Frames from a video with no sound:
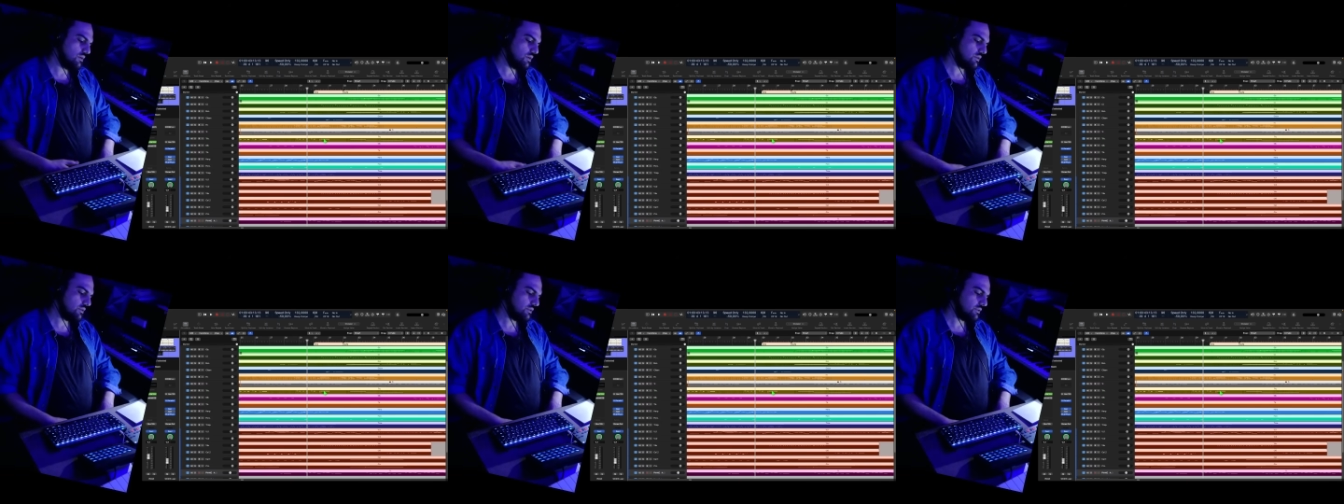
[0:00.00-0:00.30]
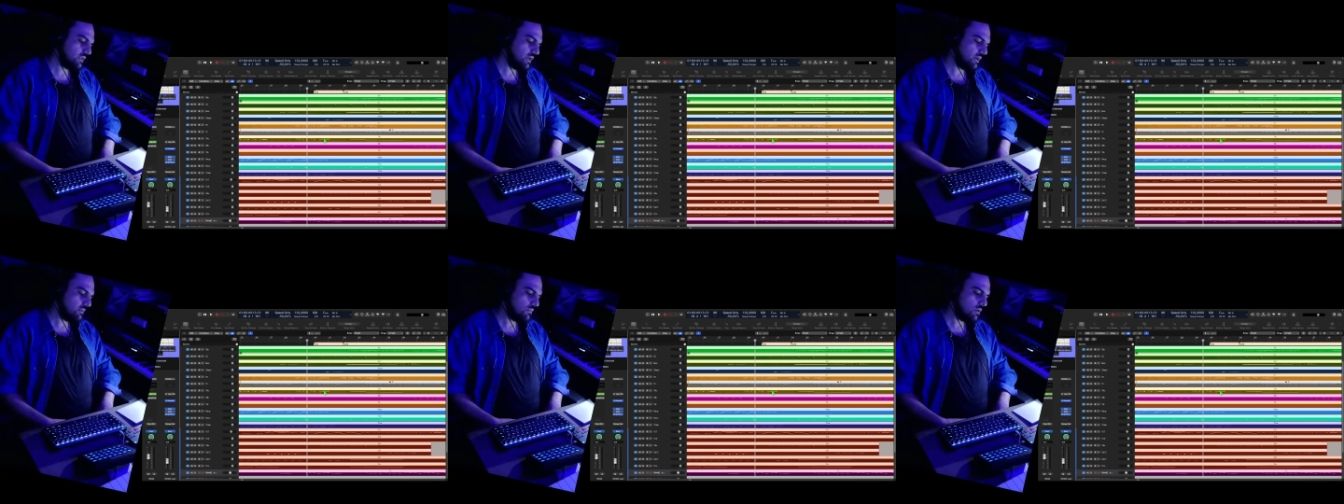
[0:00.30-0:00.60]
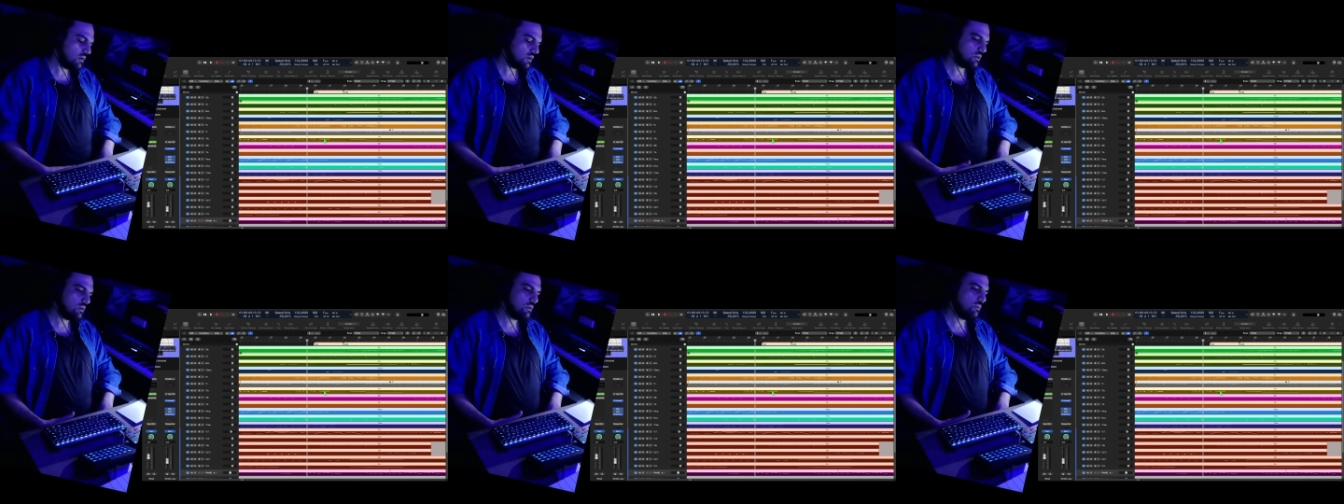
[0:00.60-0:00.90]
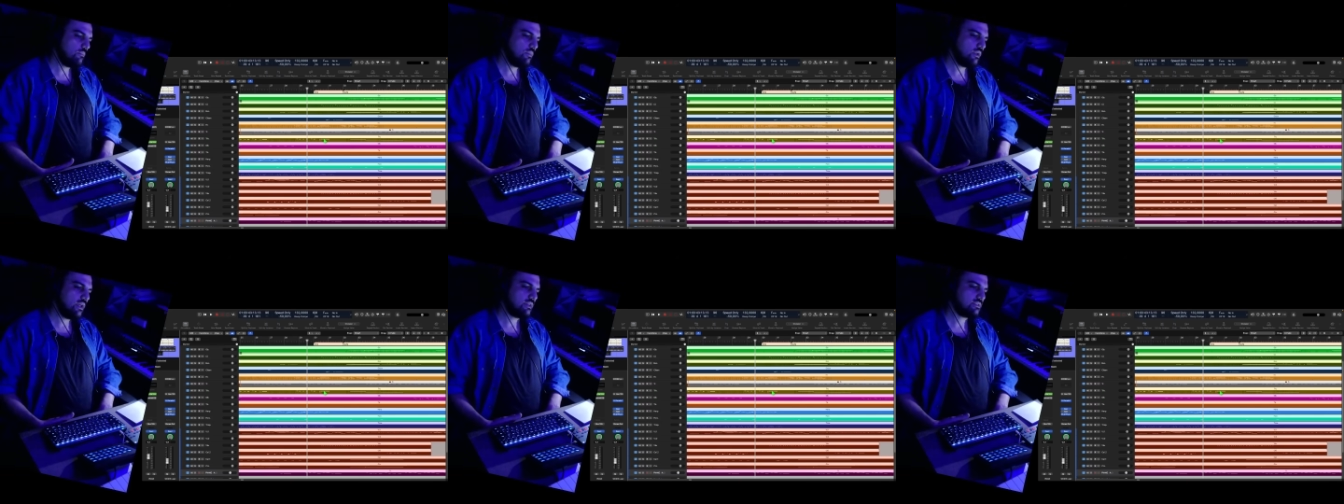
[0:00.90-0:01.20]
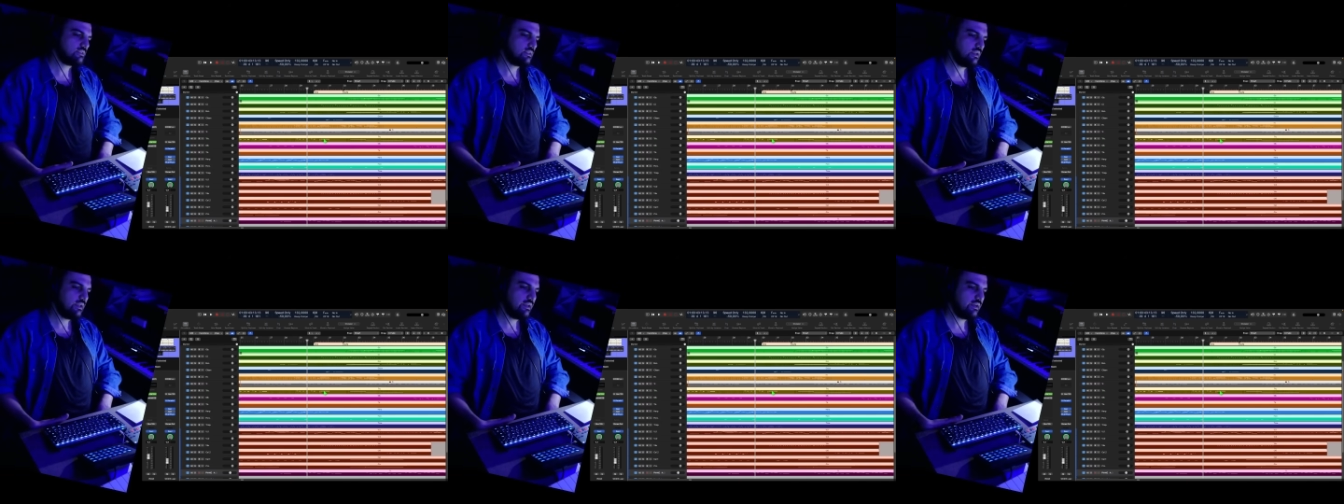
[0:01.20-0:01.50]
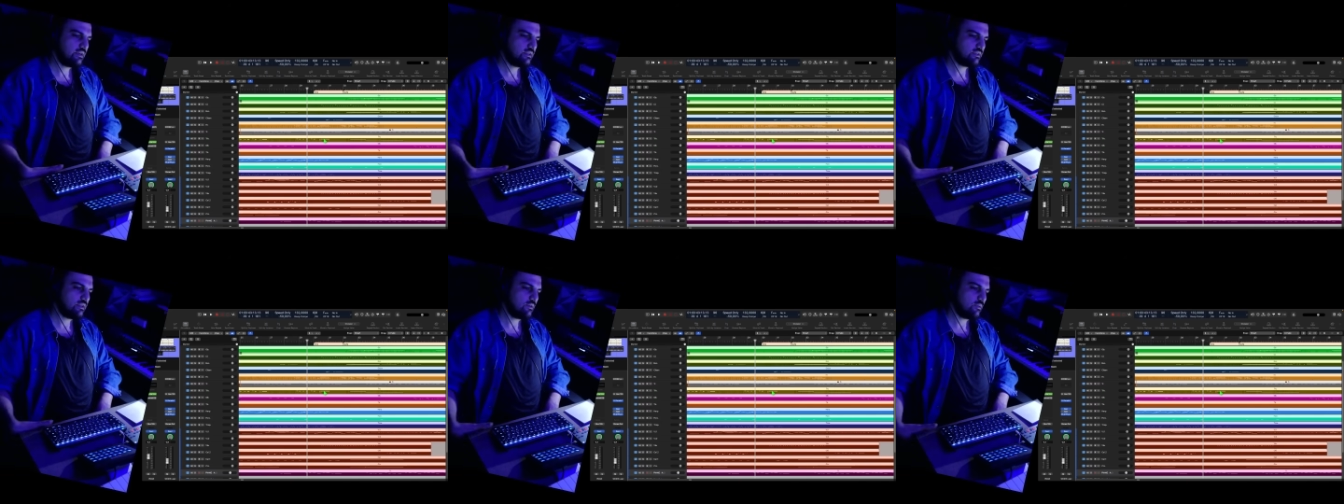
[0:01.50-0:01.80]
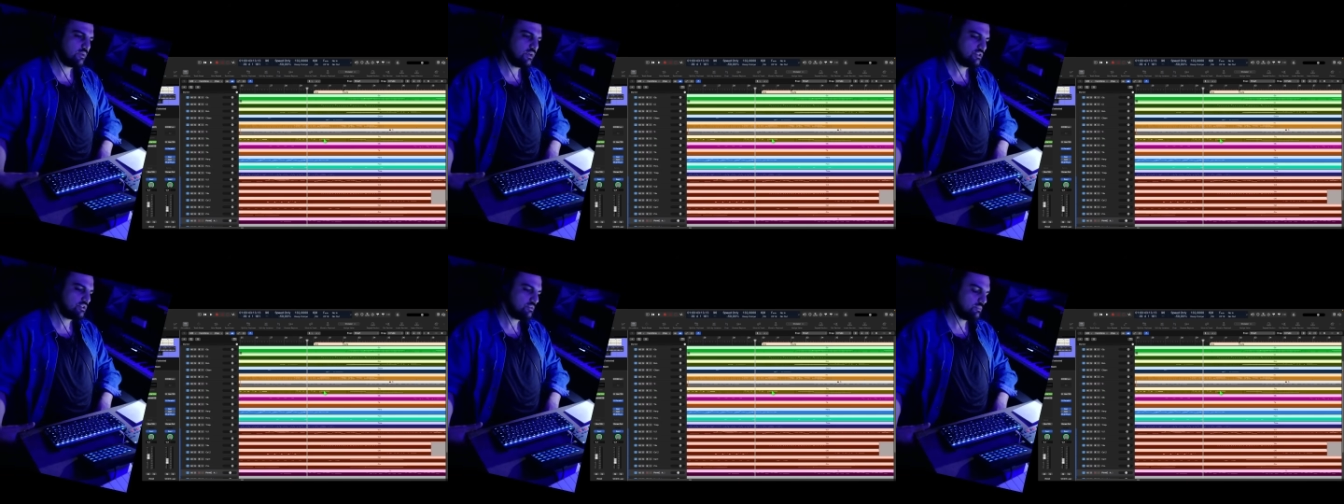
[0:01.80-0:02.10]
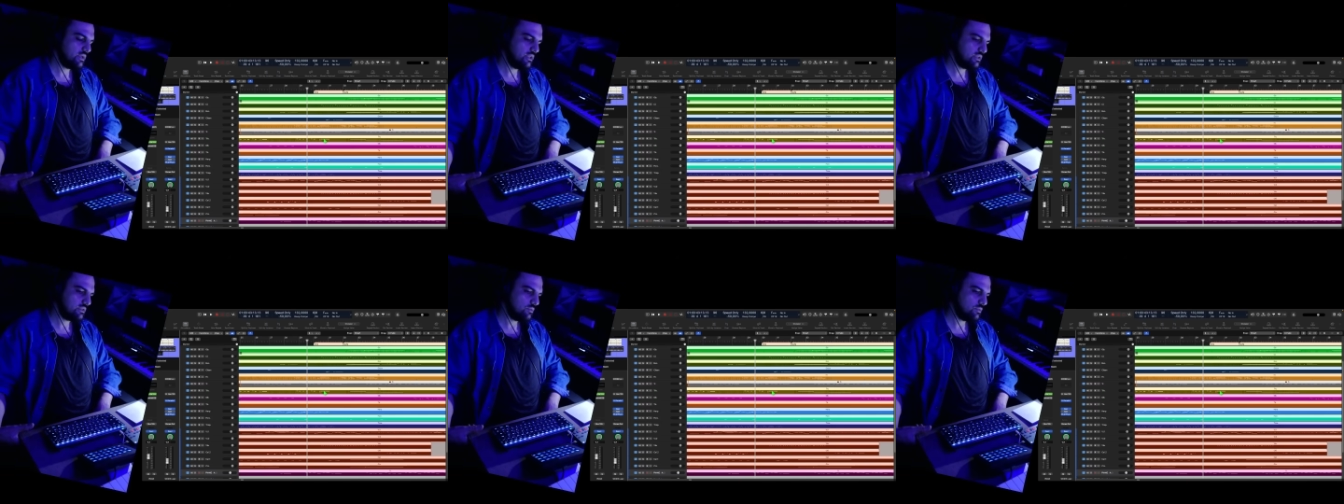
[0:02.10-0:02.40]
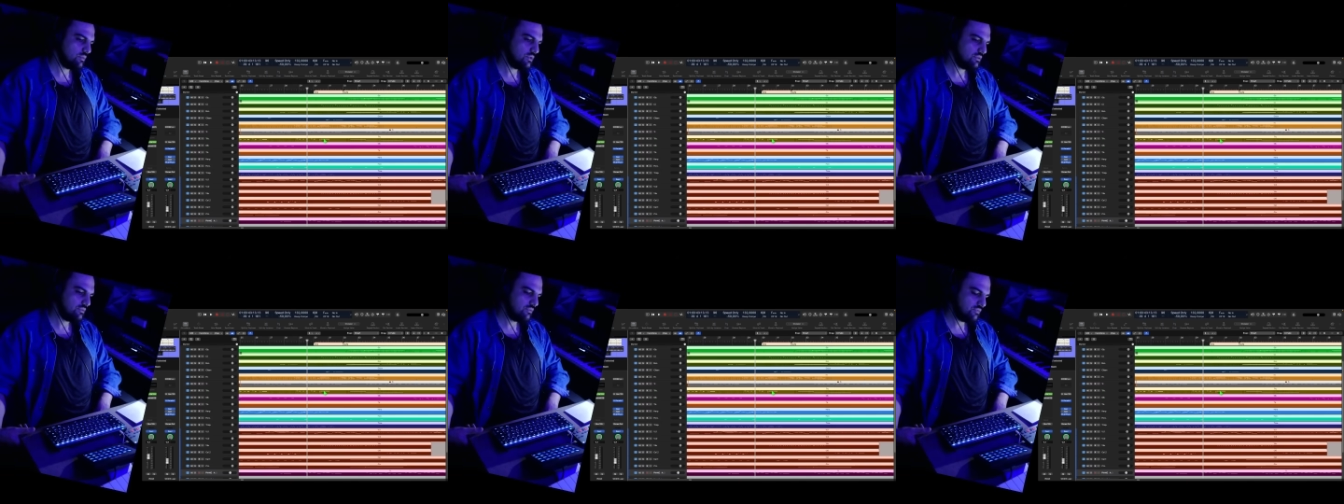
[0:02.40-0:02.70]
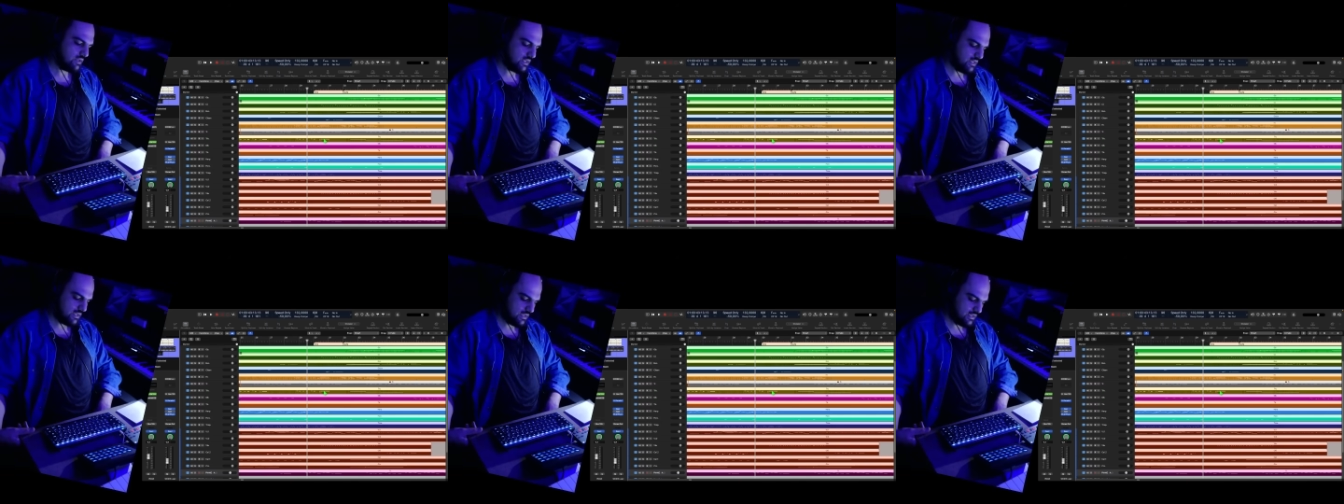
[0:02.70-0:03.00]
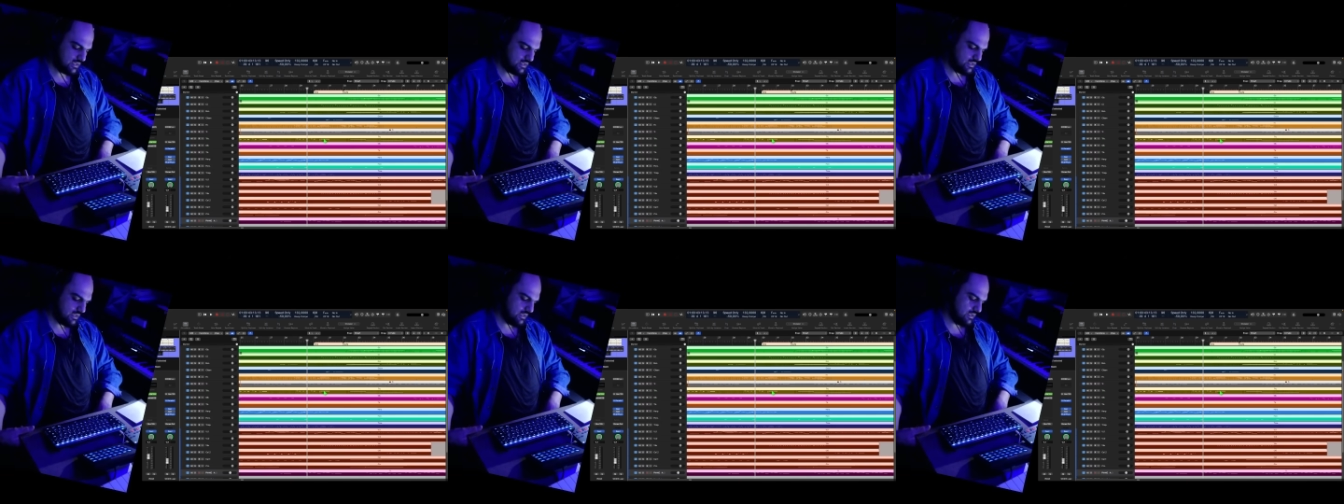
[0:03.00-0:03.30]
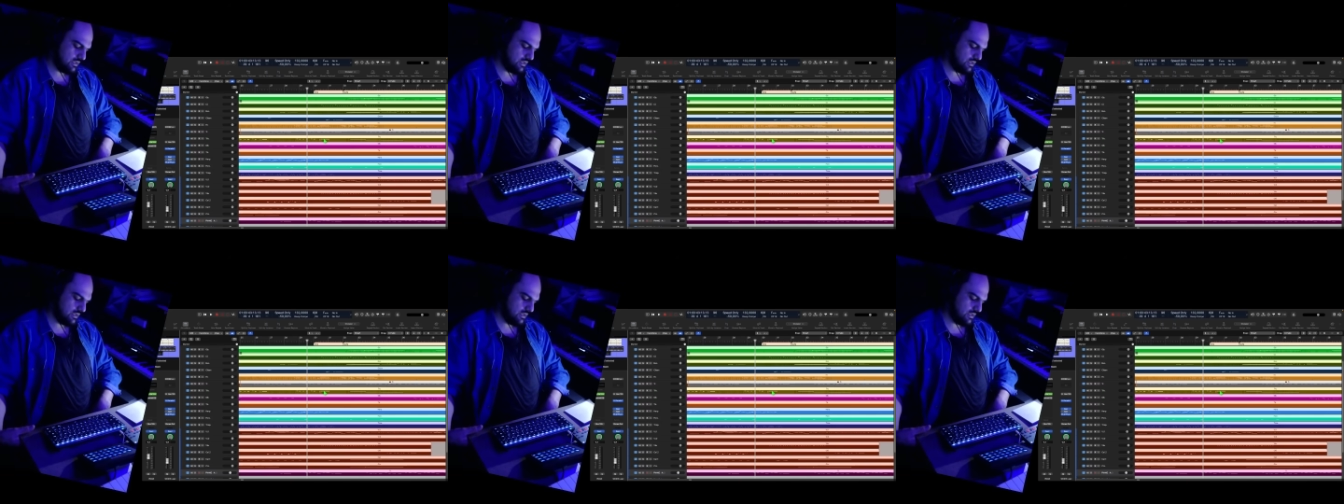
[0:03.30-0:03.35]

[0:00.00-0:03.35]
a more complex layered arrangement with the